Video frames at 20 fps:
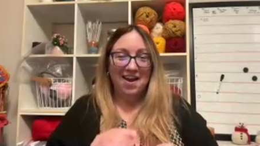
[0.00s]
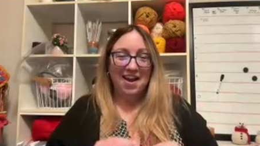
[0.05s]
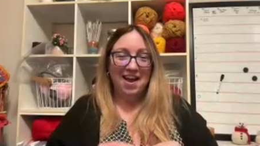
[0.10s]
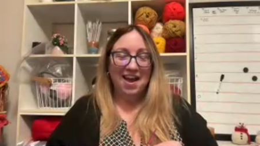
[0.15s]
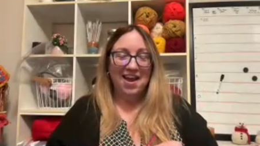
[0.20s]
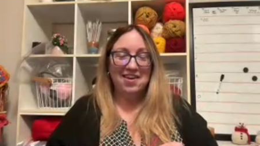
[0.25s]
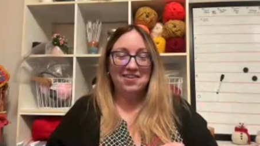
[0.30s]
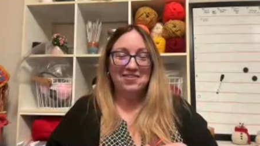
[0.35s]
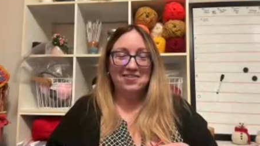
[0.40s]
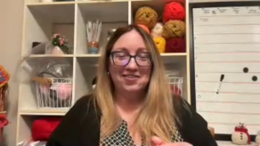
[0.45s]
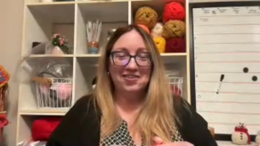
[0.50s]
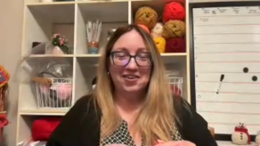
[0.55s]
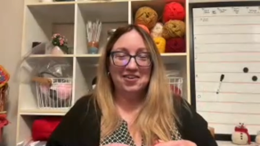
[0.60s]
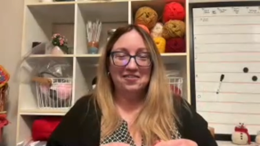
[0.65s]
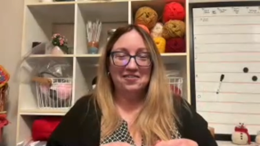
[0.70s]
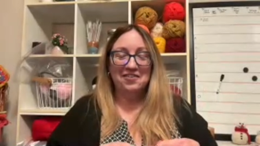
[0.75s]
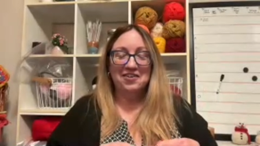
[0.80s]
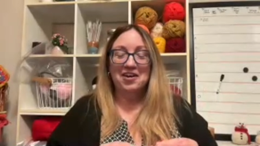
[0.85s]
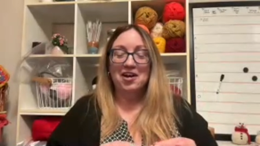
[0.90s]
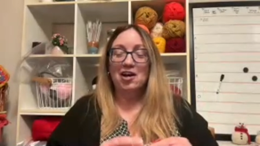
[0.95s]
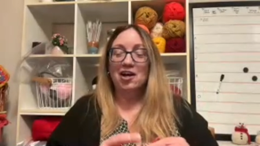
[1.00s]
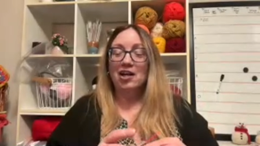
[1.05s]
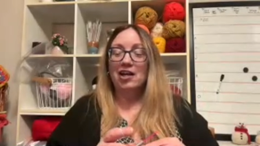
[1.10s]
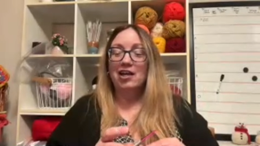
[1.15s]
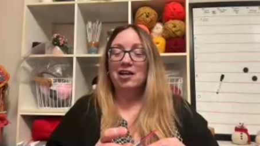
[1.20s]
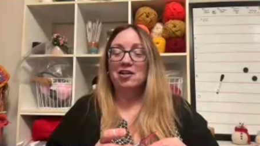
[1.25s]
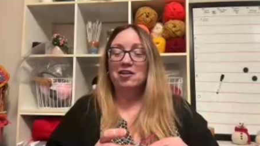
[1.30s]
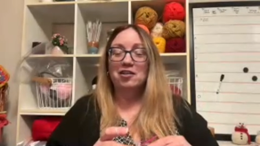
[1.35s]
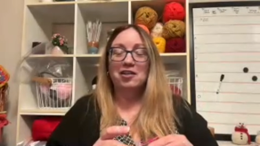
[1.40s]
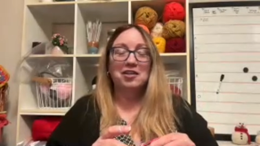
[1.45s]
I don't know.
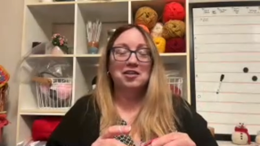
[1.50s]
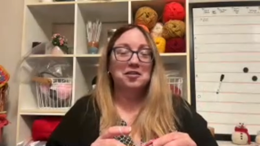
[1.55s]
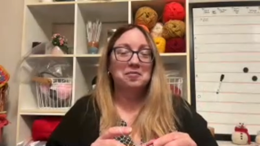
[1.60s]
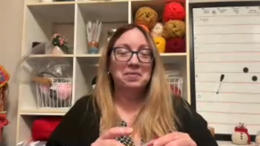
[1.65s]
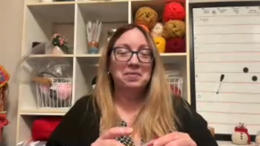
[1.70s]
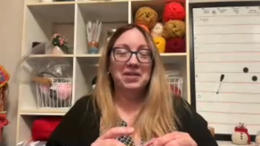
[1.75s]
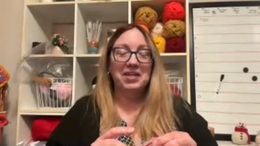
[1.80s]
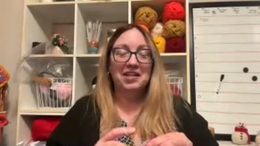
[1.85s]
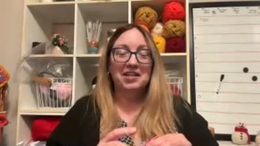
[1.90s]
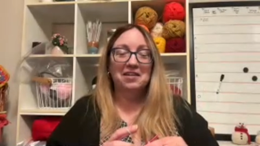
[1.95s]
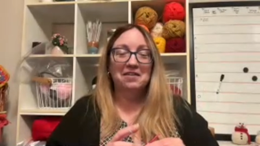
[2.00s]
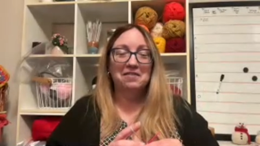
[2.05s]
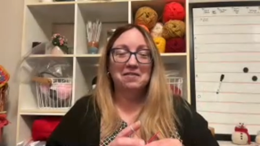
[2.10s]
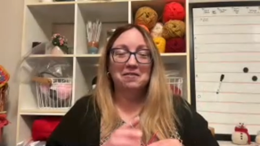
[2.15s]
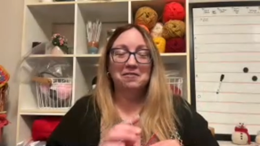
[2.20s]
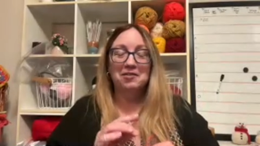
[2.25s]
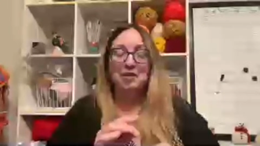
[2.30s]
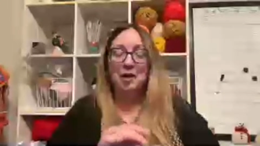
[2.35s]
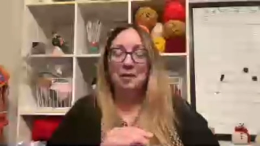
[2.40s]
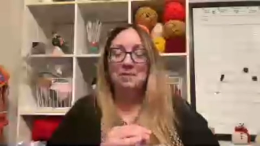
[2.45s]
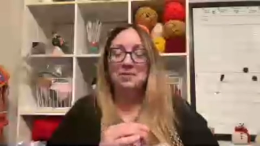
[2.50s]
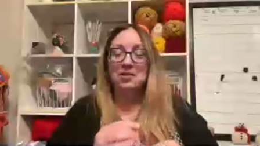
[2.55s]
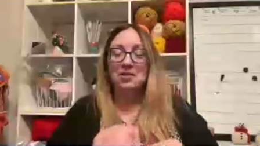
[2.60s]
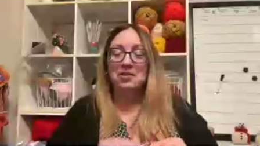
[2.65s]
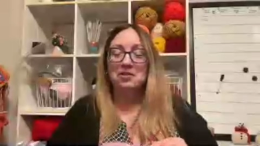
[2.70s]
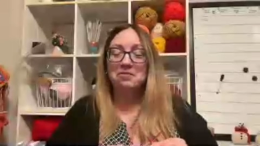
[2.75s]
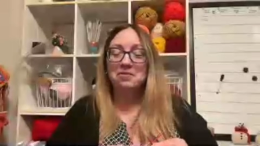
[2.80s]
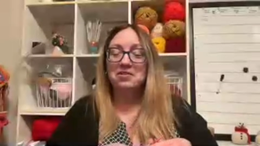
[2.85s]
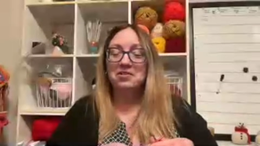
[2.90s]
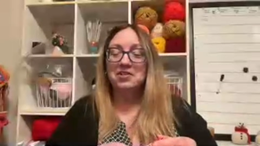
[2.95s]
It could be any of those
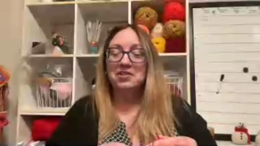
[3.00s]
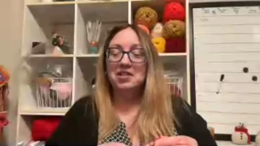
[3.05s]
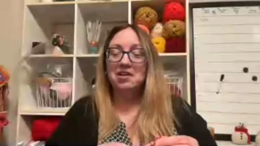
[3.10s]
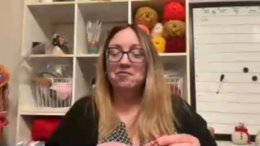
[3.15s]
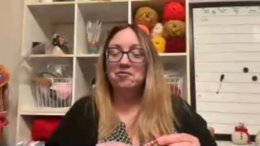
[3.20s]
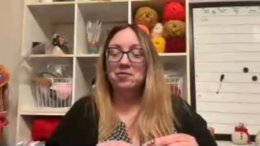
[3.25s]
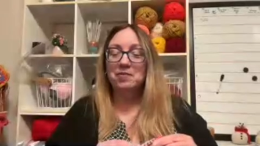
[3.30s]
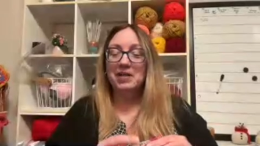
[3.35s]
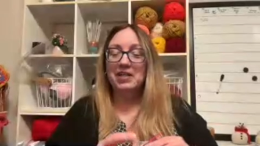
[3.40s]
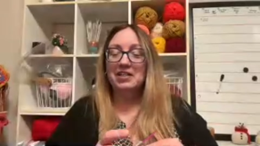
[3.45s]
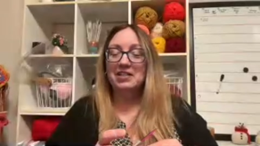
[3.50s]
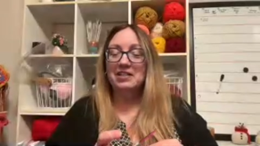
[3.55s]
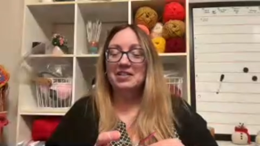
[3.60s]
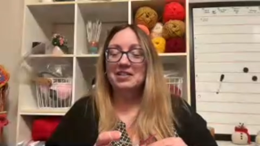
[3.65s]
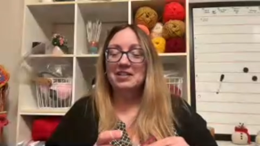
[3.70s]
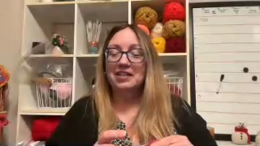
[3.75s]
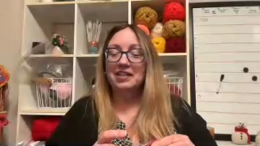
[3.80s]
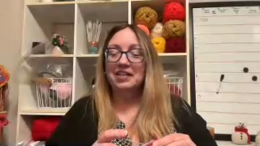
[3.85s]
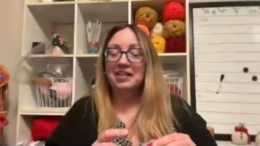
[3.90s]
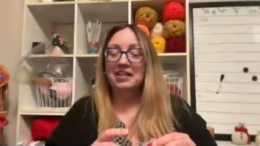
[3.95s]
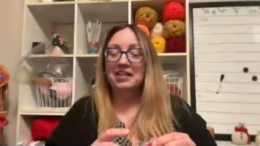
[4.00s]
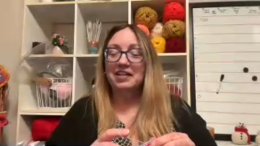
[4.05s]
options. We'll just have to wait and see.